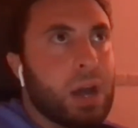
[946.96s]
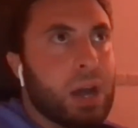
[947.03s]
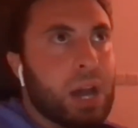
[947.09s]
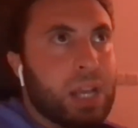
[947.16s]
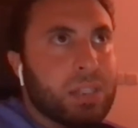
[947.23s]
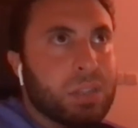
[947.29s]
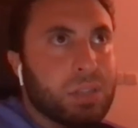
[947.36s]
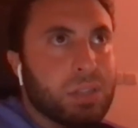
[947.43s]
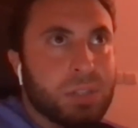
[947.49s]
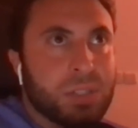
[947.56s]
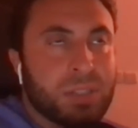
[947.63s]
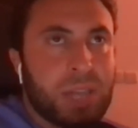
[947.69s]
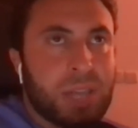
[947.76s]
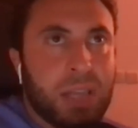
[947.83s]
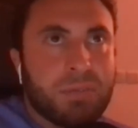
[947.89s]
such
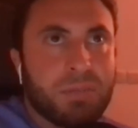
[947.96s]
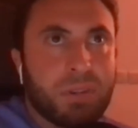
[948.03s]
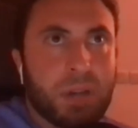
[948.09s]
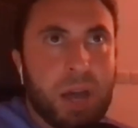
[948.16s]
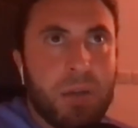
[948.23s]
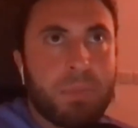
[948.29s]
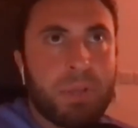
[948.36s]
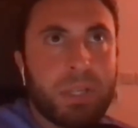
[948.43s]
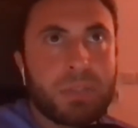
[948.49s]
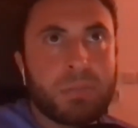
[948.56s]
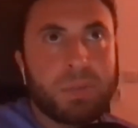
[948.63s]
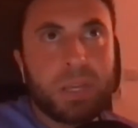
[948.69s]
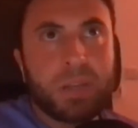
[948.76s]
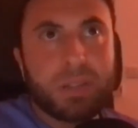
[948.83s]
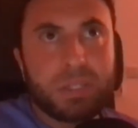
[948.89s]
successful companies,
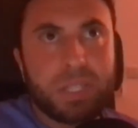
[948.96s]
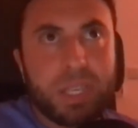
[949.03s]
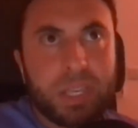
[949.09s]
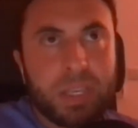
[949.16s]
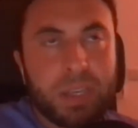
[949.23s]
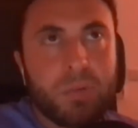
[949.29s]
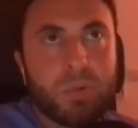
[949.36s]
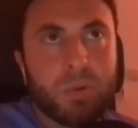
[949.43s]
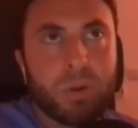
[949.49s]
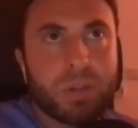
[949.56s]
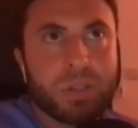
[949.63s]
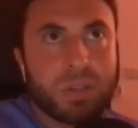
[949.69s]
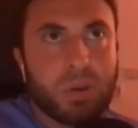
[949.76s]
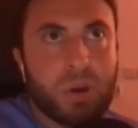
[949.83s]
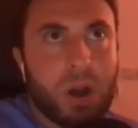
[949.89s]
because he
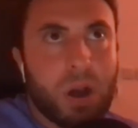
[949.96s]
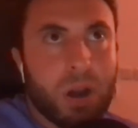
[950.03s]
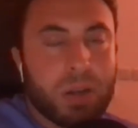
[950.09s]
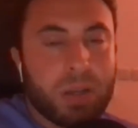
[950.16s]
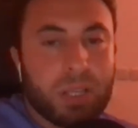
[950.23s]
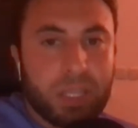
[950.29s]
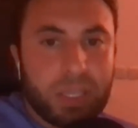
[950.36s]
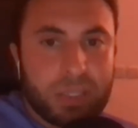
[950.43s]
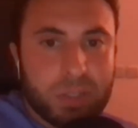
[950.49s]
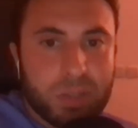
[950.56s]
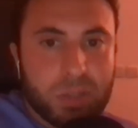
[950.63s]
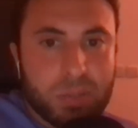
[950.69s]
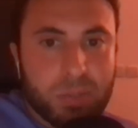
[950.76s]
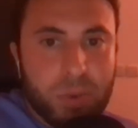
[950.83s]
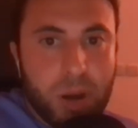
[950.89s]
works so hard and he's so
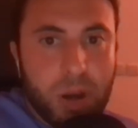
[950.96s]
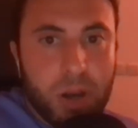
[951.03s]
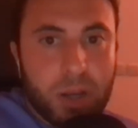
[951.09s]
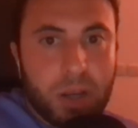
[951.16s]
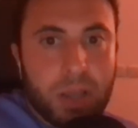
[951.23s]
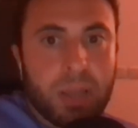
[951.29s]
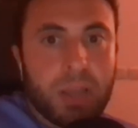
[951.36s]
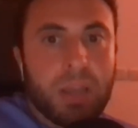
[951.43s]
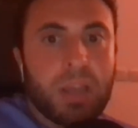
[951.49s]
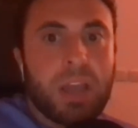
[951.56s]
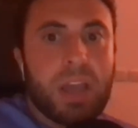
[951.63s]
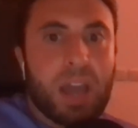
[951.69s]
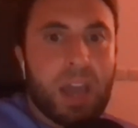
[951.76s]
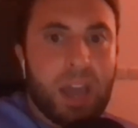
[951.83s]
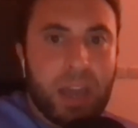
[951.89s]
smart,
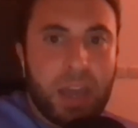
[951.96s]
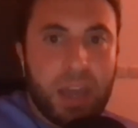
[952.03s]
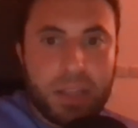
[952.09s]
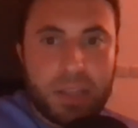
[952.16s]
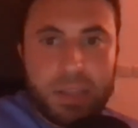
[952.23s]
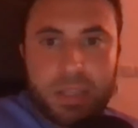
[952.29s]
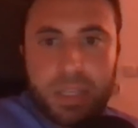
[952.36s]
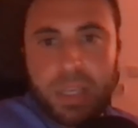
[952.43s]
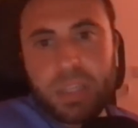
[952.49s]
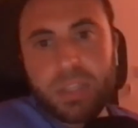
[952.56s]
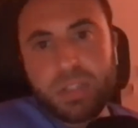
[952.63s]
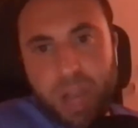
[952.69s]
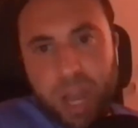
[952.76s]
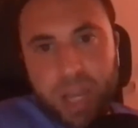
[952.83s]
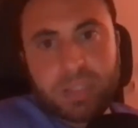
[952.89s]
and he
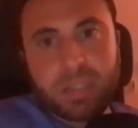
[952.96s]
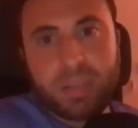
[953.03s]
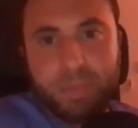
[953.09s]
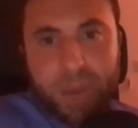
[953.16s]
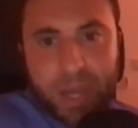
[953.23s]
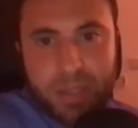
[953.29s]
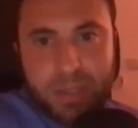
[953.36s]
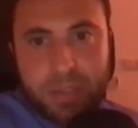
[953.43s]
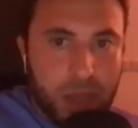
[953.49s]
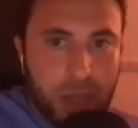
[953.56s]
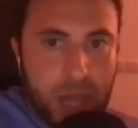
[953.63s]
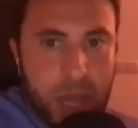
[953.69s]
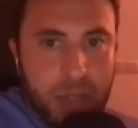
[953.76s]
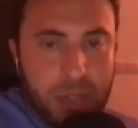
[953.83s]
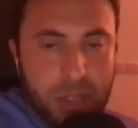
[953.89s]
attracts the best
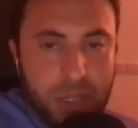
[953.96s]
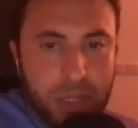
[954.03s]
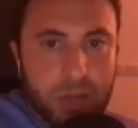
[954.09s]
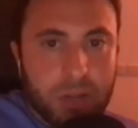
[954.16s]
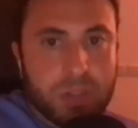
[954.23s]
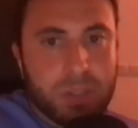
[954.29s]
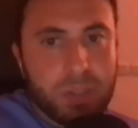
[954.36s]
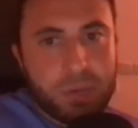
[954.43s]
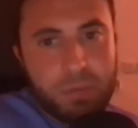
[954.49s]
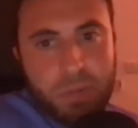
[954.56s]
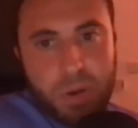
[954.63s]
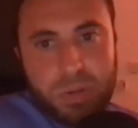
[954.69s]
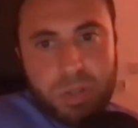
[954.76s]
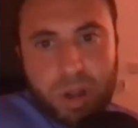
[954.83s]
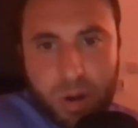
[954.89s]
engineers and the
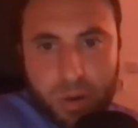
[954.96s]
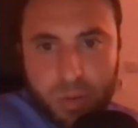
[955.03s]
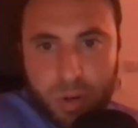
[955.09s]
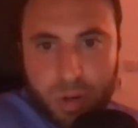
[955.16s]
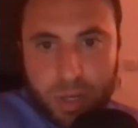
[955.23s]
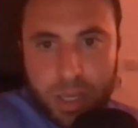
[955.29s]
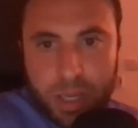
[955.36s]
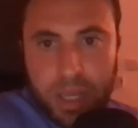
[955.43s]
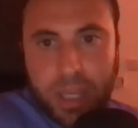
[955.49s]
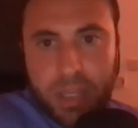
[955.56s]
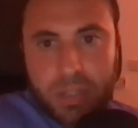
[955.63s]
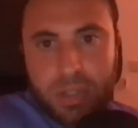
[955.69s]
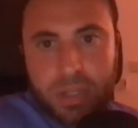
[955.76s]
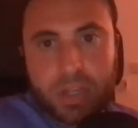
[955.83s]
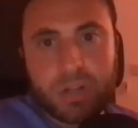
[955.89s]
most hardworking
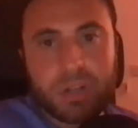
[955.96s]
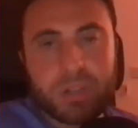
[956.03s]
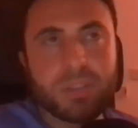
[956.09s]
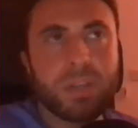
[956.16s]
engineers.